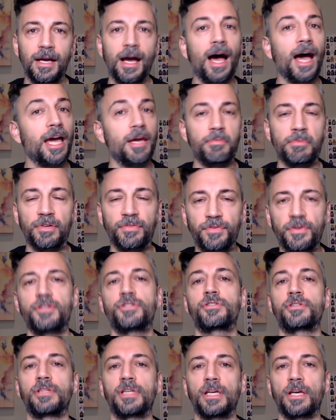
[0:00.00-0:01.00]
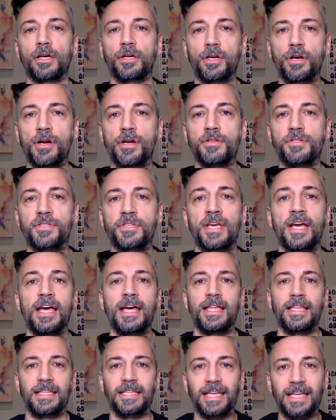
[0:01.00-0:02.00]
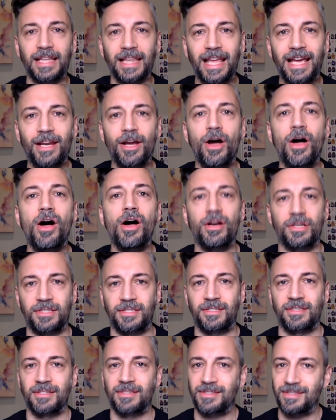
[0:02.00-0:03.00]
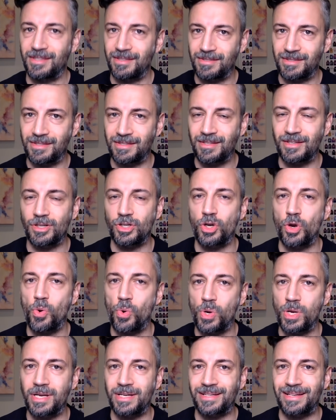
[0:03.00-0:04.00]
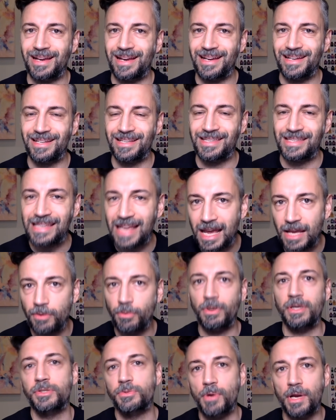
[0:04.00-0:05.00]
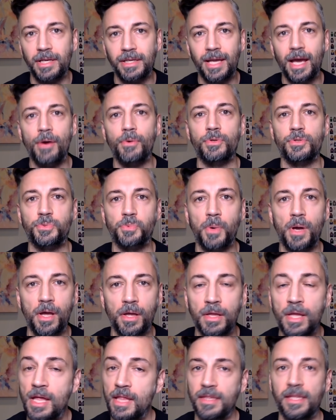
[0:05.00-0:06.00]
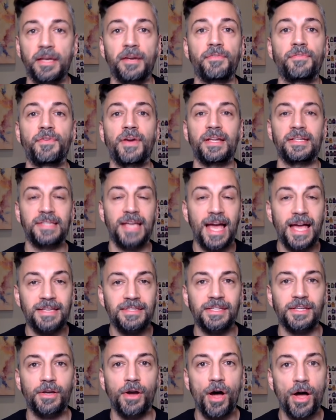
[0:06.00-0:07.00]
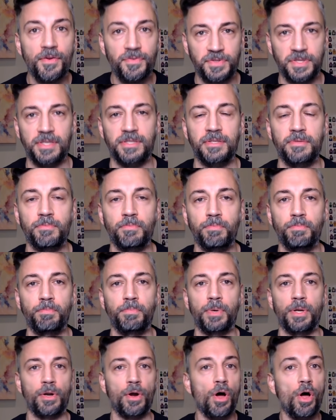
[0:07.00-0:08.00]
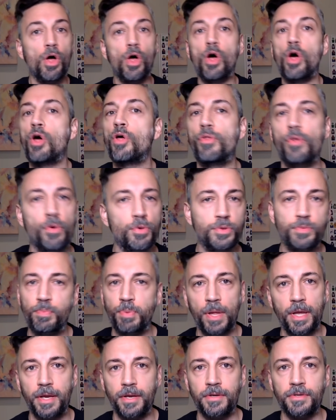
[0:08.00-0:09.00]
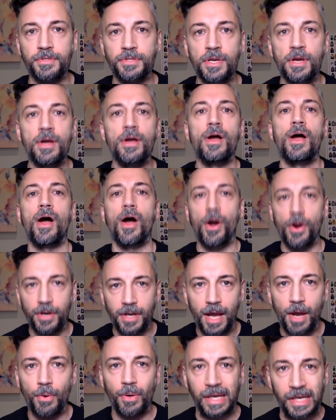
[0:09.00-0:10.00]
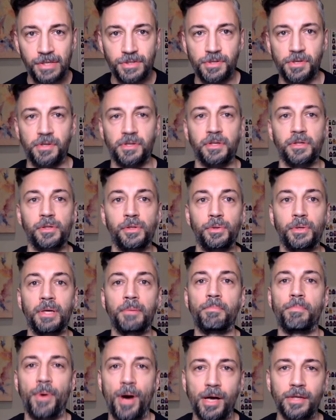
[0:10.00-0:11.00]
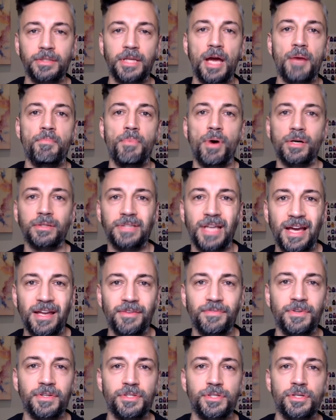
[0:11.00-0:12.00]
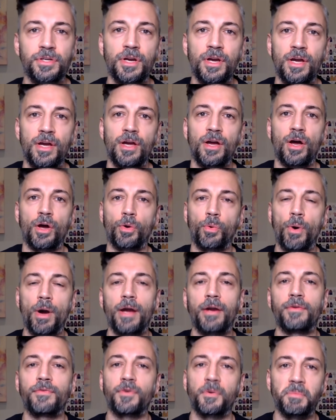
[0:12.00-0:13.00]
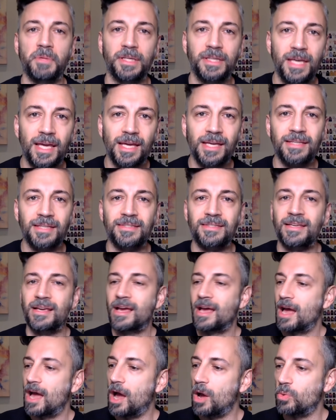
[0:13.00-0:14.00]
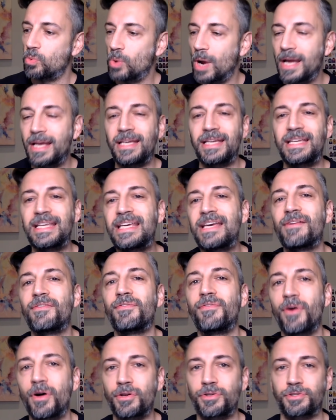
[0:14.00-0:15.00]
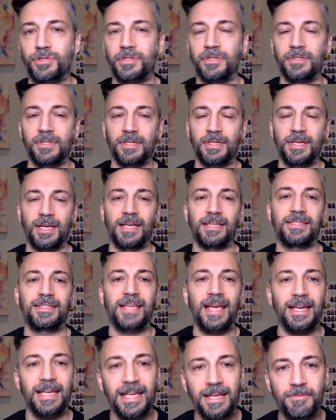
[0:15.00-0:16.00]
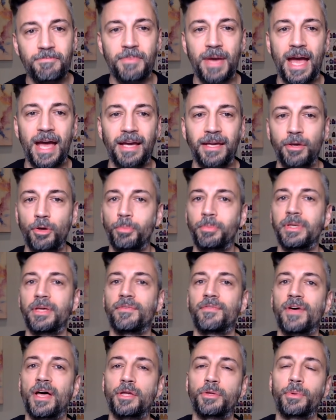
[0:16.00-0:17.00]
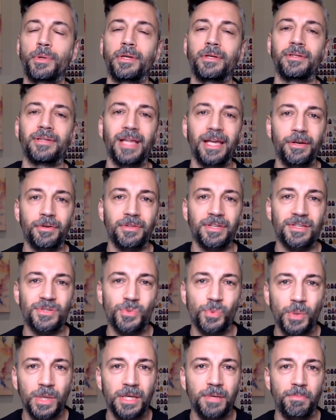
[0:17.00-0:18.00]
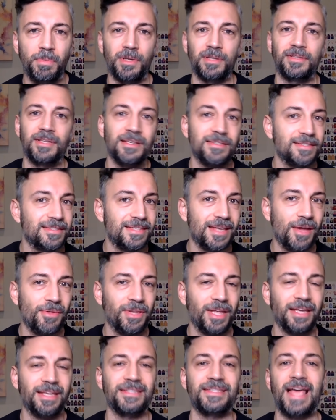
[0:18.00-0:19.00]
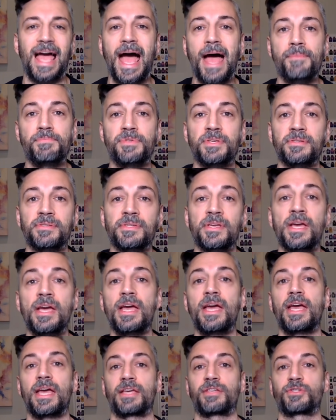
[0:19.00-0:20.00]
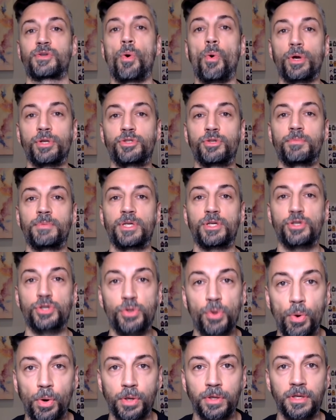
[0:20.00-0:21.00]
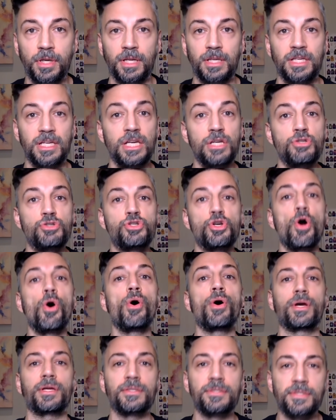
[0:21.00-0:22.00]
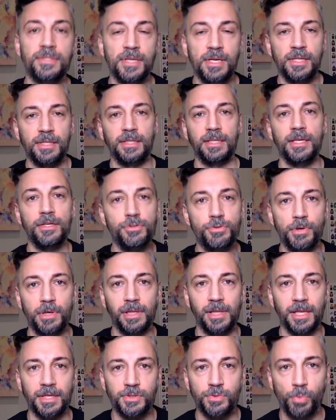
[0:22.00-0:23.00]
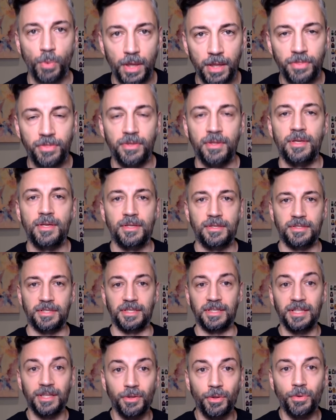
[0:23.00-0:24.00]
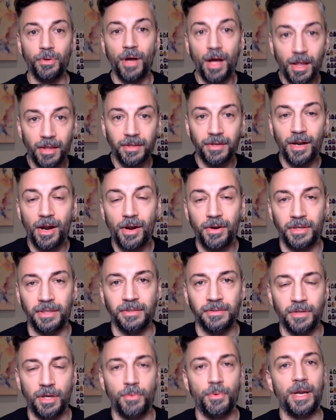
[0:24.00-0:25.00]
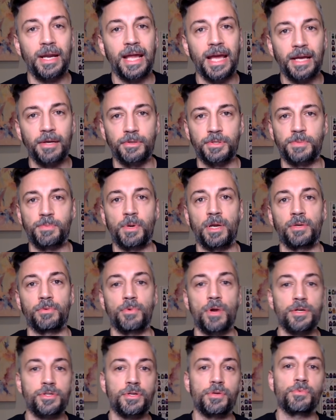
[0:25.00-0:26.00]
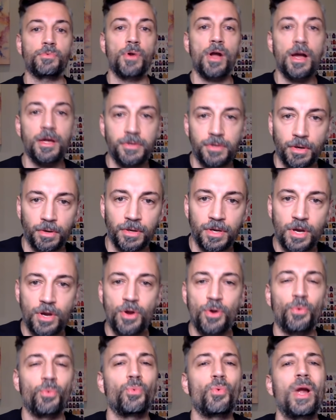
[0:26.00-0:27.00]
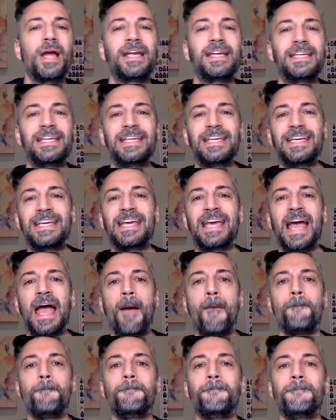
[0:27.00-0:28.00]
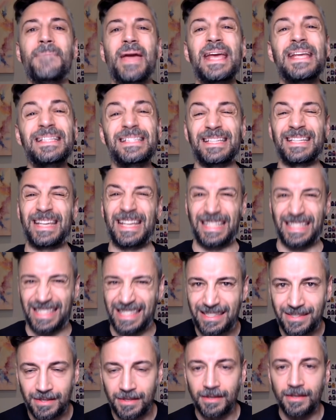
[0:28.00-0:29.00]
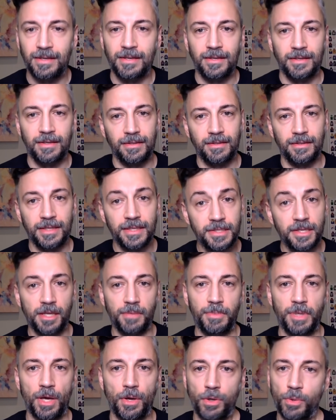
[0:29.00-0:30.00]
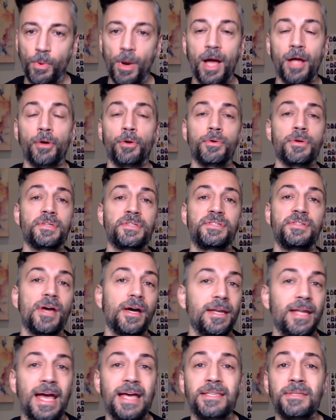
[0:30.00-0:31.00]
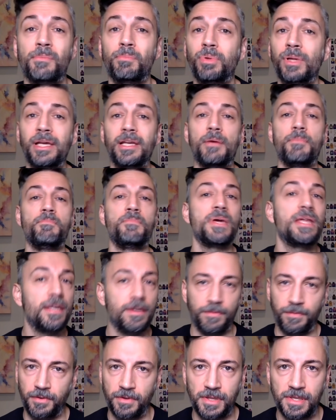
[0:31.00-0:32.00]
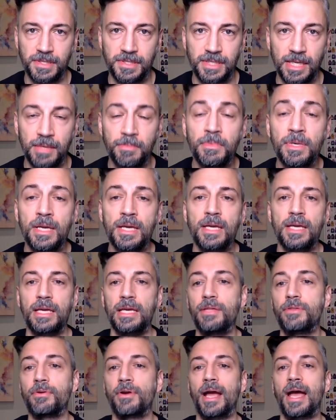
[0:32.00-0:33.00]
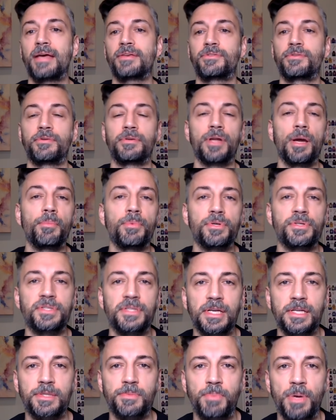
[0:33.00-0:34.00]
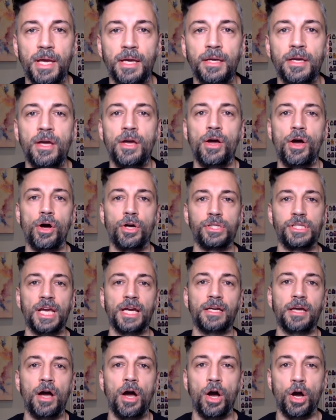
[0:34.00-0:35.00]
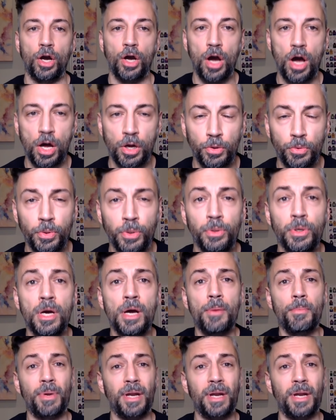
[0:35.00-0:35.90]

I am officially a curse. The Atlanta Hawks season going kind of sideways right now as well. They had a fantastic offseason, but all those players are now injured, including Bogdan Bogdanovic, acquired from the Kings. A right knee avulsion has set him back. He'll be evaluated later this week, but it doesn't sound like his absence is going to be short. And he joins the injury list with Danilo Gallinari, a right ankle sprain. Rajon Rondo, right knee maintenance. He's going to be out a while. Chris Dunn hasn't played a minute for this team. Either has their number 6 pick, Onyeka Onkongwu.